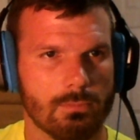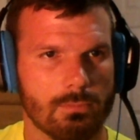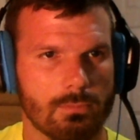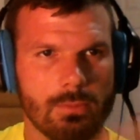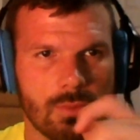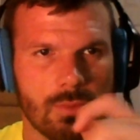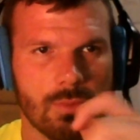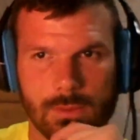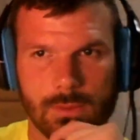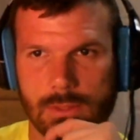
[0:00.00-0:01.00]
Okay,
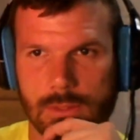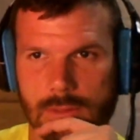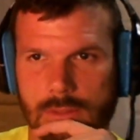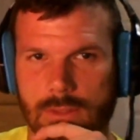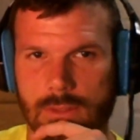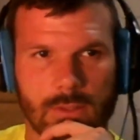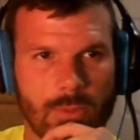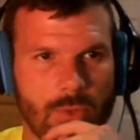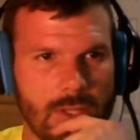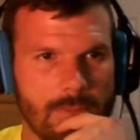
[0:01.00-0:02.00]
sweet.
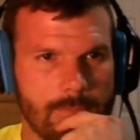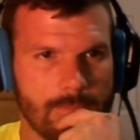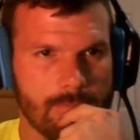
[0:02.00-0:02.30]
Well, I'm ready.